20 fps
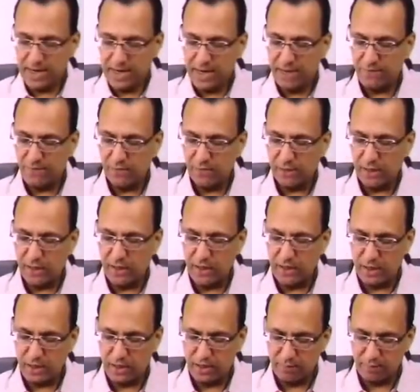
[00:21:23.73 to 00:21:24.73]
If you say
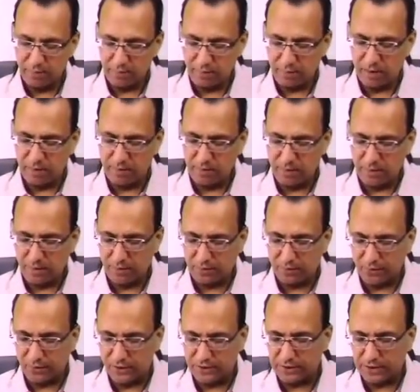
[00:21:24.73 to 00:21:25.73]
number
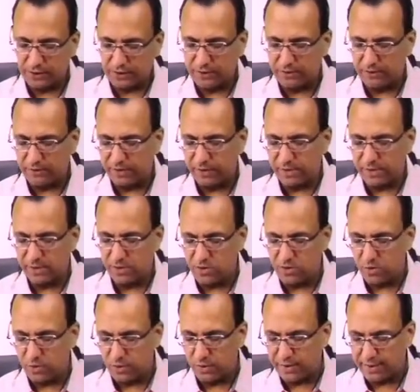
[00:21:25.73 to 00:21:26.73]
5, 6, 7, 8
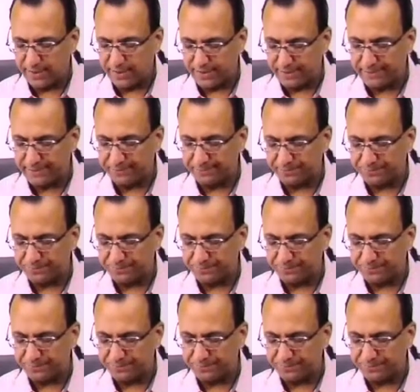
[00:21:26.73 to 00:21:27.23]
nuclei,